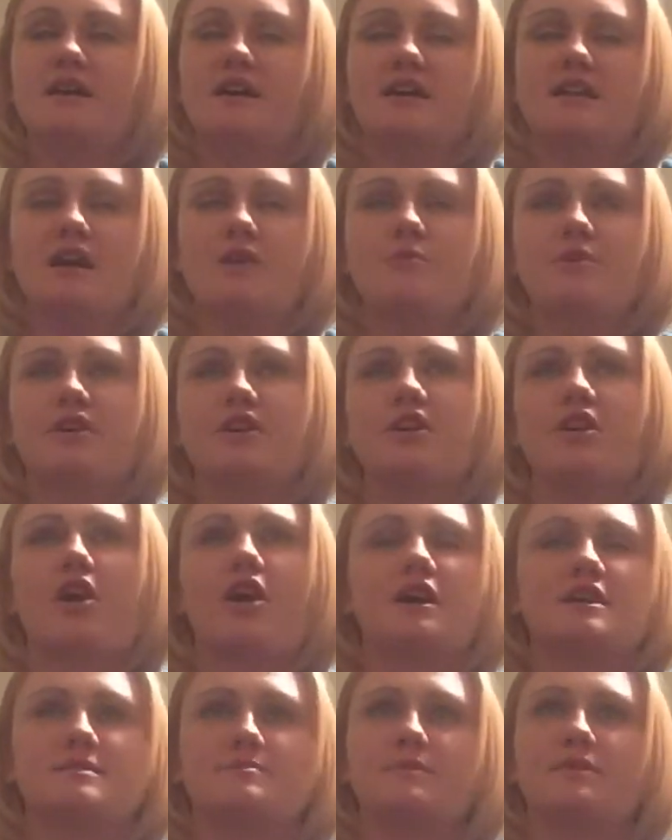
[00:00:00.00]
And I work in a
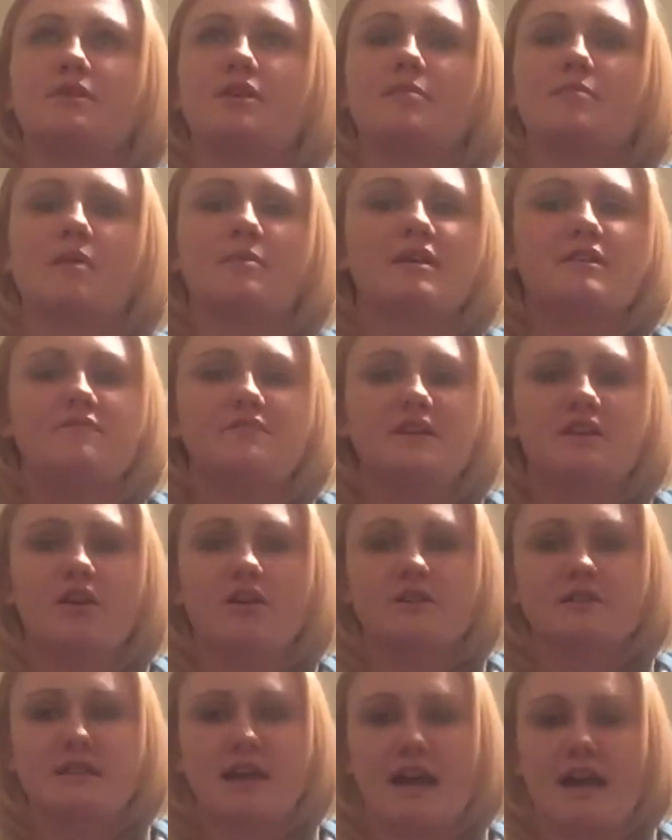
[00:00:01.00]
hospital. I'm on my feet
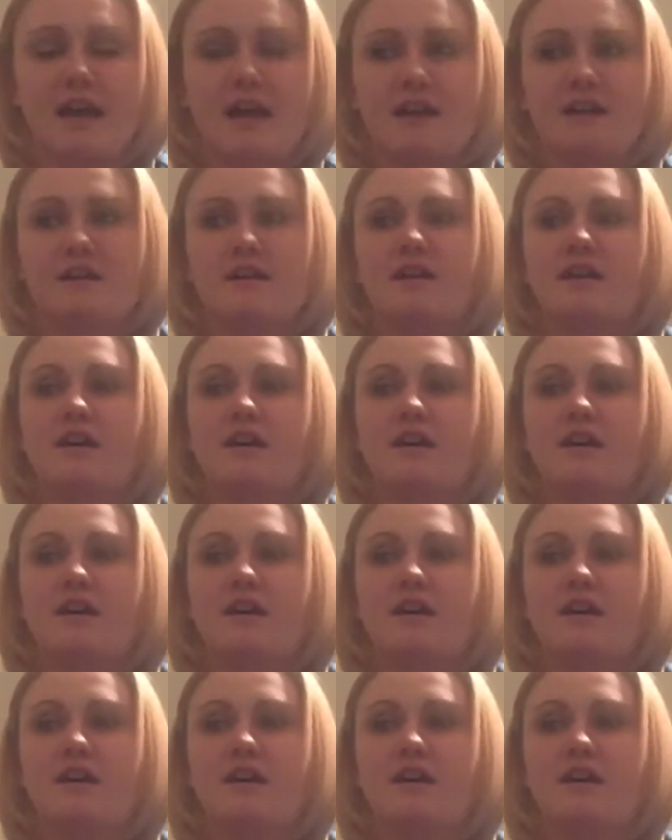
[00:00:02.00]
all day.